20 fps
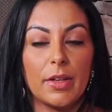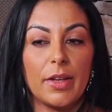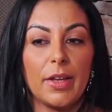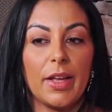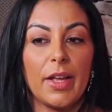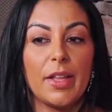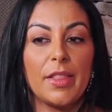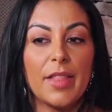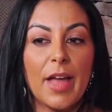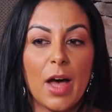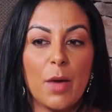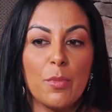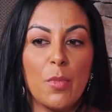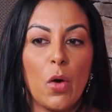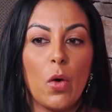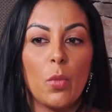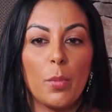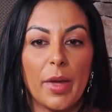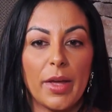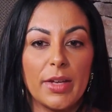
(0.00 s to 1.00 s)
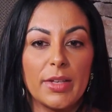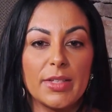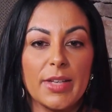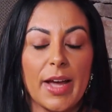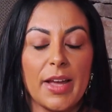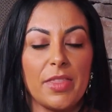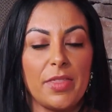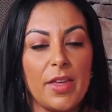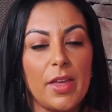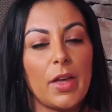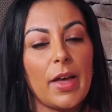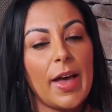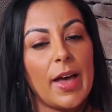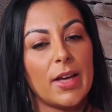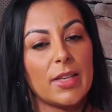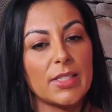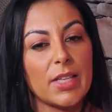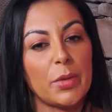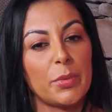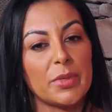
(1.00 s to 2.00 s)
in that moment, I think
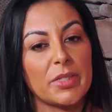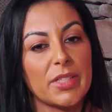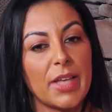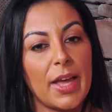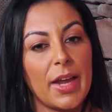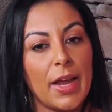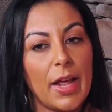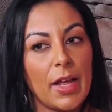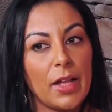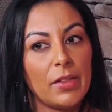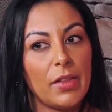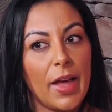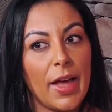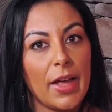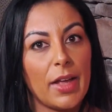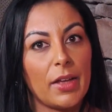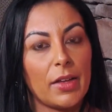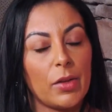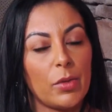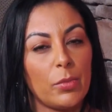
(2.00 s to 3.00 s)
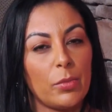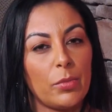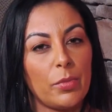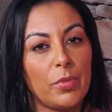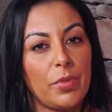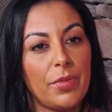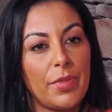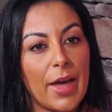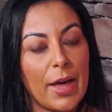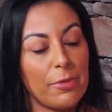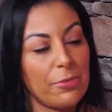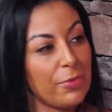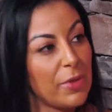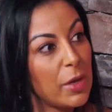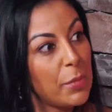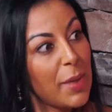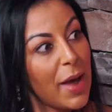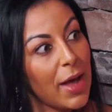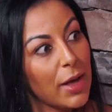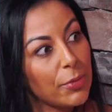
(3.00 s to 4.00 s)
as I was getting like that
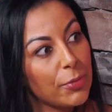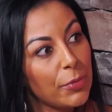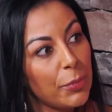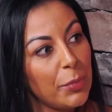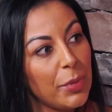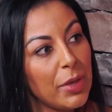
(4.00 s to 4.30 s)
feedback from